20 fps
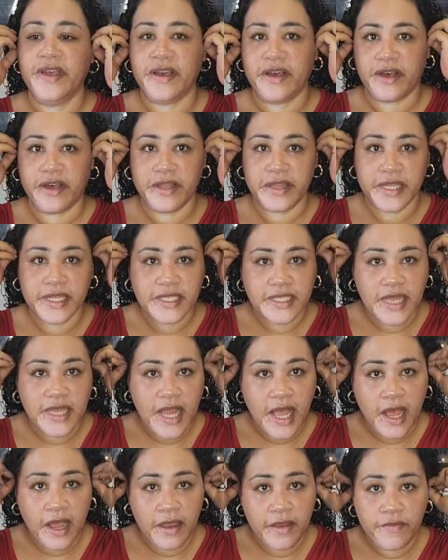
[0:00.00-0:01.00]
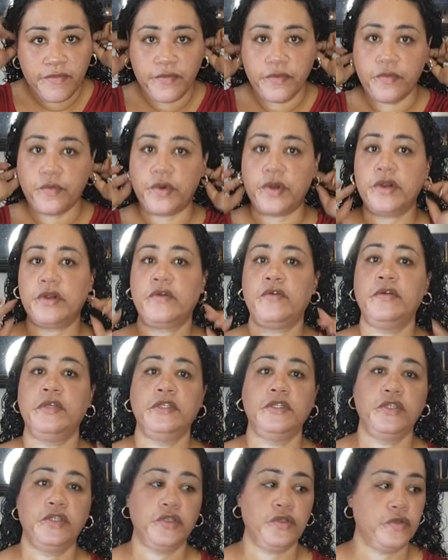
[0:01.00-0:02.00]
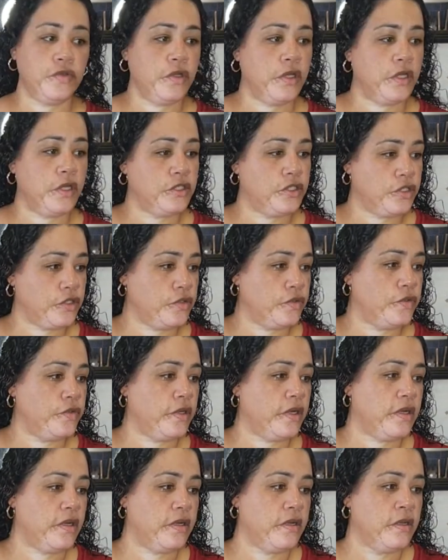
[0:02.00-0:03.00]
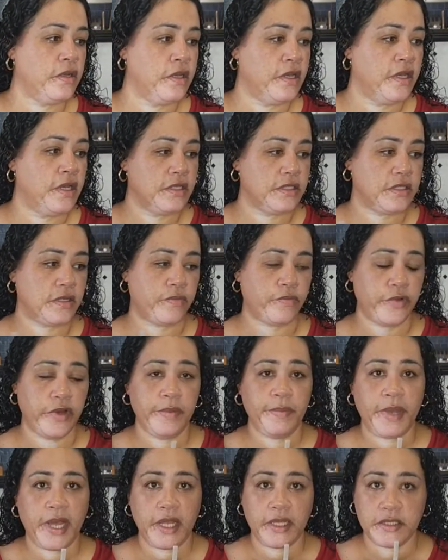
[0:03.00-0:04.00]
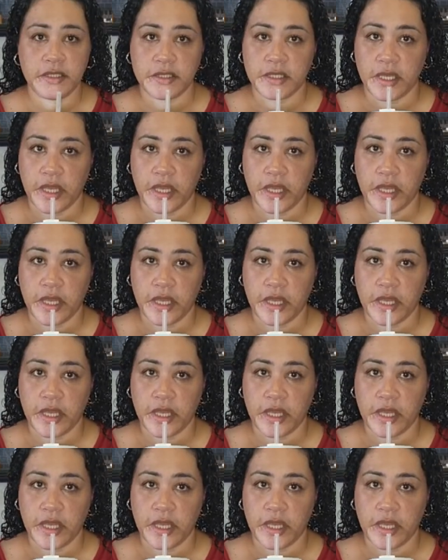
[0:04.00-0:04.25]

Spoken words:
on this live, we're going to do some repots.